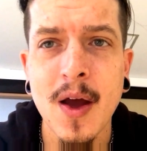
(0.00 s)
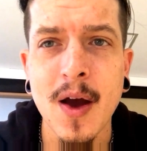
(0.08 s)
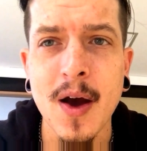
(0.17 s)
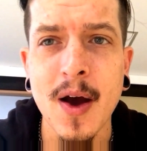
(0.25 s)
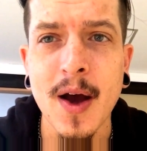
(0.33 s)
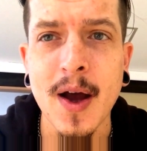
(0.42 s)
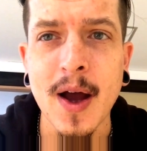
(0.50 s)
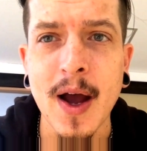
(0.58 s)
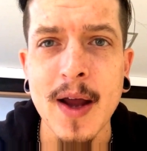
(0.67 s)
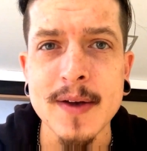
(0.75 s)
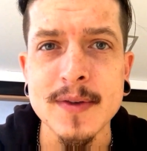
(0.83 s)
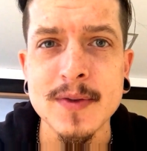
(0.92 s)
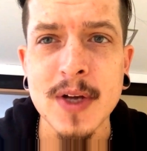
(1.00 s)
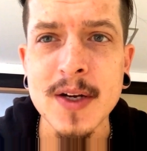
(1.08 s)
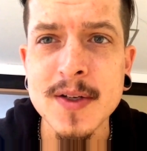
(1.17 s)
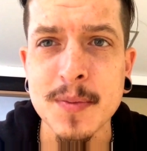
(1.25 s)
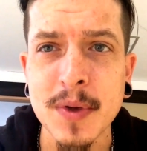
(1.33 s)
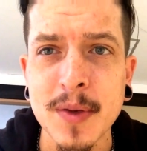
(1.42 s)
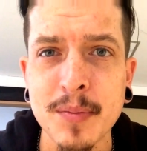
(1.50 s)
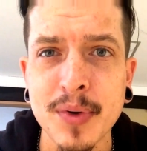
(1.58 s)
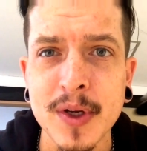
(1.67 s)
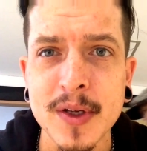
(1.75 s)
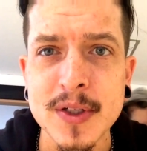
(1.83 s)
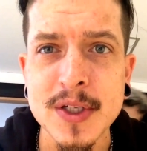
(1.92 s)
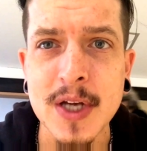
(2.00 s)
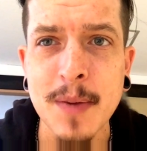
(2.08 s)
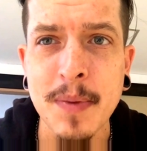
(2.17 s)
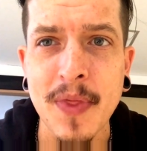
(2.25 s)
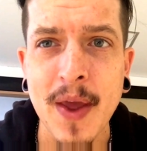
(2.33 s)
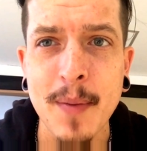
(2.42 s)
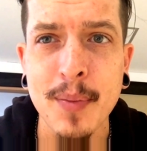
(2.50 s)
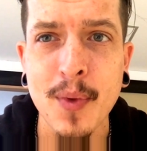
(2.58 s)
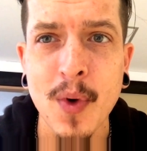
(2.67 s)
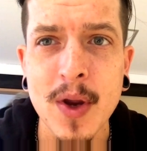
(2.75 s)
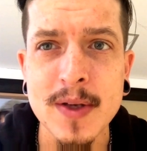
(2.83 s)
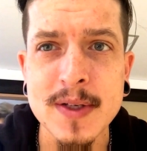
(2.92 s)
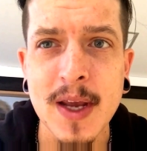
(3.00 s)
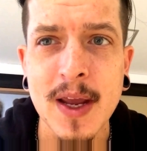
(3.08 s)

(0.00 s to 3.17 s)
I tended to be in pretty good shape at that point.